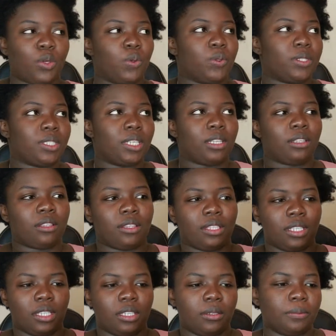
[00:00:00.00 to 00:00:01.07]
using
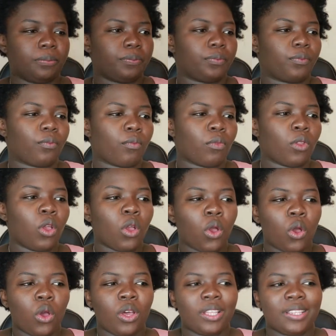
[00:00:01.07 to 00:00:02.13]
the
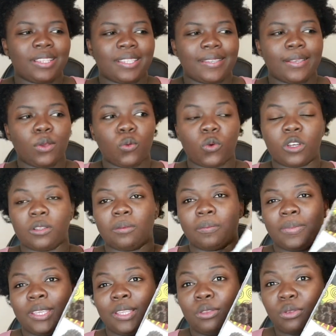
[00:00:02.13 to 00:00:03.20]

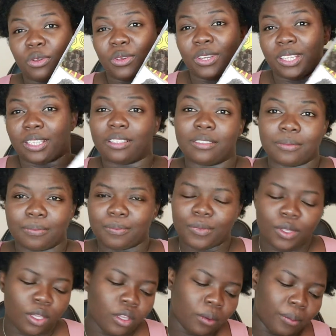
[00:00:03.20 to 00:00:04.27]
T1B30.
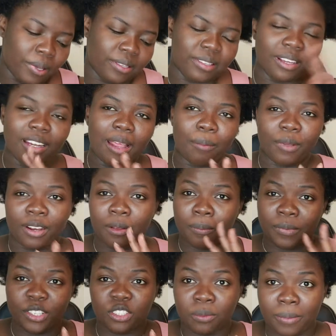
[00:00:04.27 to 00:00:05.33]
Basically I'm gonna
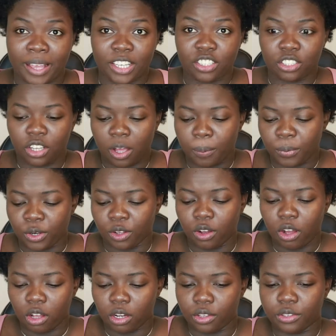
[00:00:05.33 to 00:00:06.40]
mix match a couple of
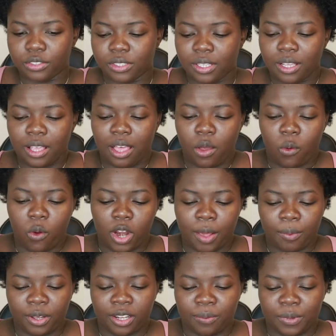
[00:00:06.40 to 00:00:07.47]
colors. What I'm
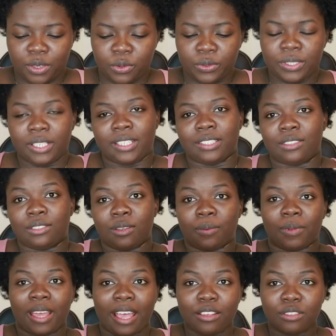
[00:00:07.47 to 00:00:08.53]
gonna be using is
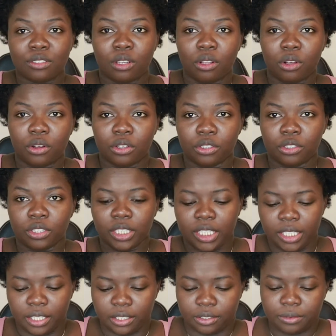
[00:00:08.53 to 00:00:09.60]
some castor oil
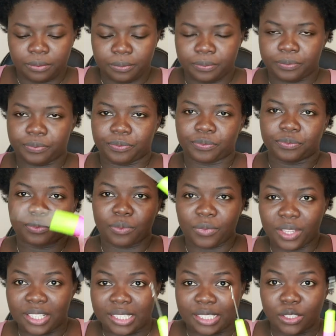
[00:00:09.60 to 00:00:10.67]
here,
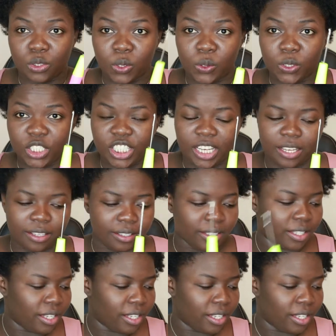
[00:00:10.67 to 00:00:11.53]
this crochet